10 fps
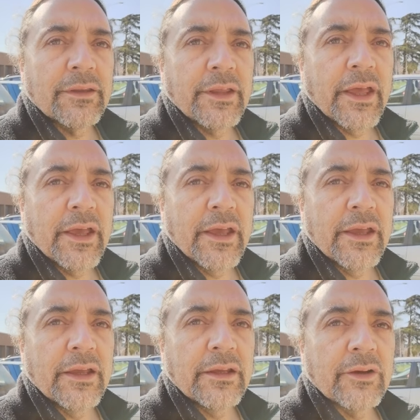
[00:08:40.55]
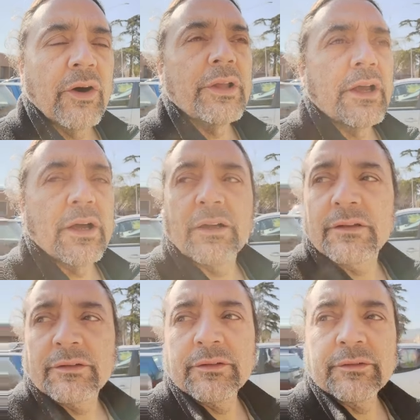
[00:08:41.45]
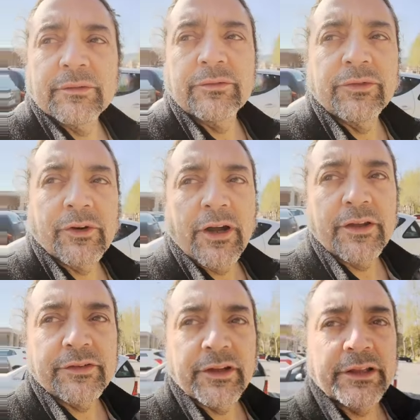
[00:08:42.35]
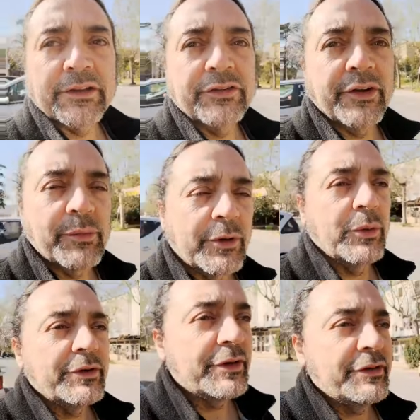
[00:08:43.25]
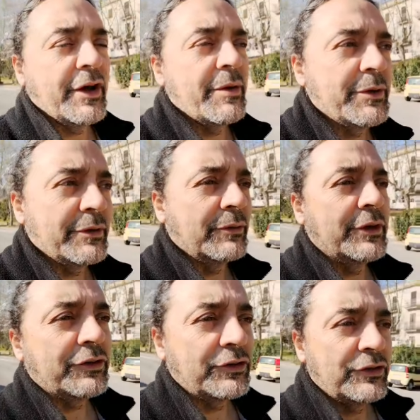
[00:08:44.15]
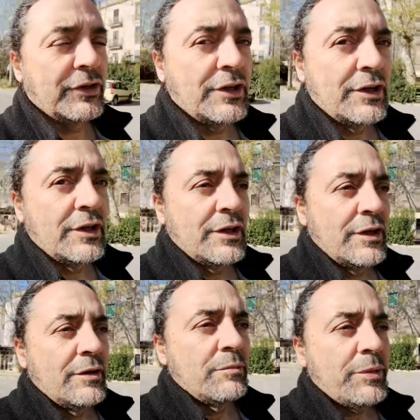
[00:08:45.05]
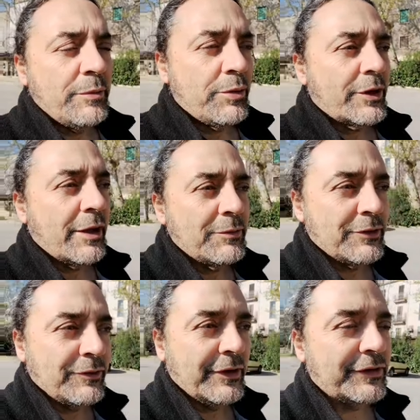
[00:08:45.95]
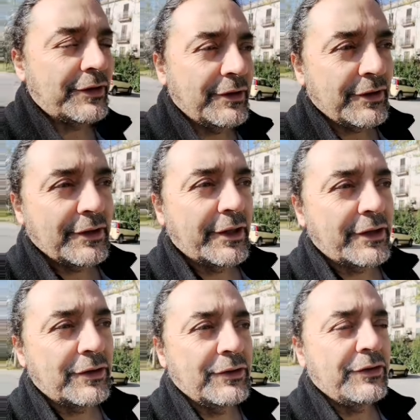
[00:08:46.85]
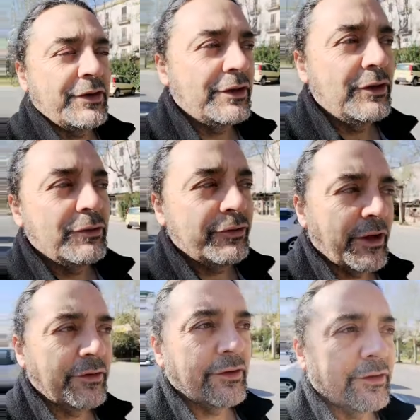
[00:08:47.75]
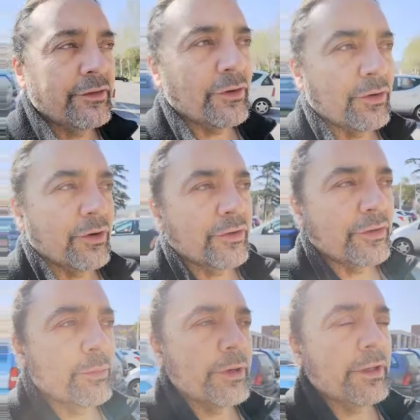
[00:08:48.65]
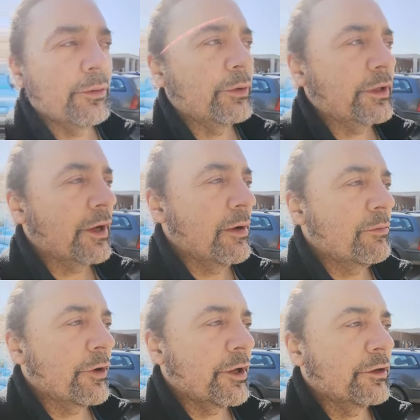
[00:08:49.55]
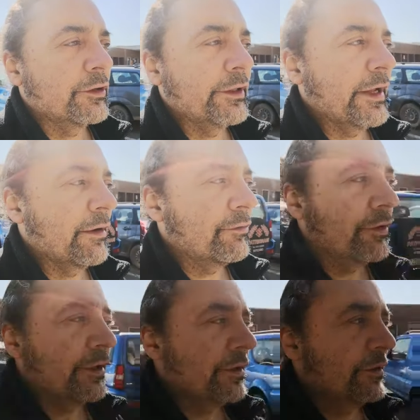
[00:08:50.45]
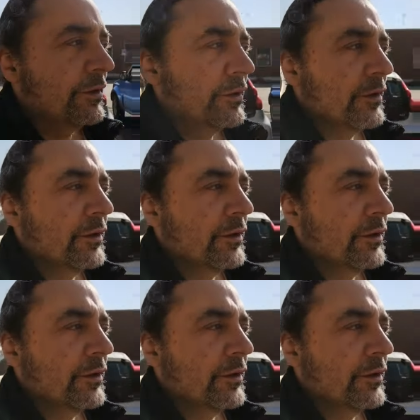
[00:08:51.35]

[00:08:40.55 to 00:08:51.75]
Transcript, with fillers: they, oh yeah, for us, like the summer was a time in which people came to visit, and like you see new faces, or somebody that would come regularly every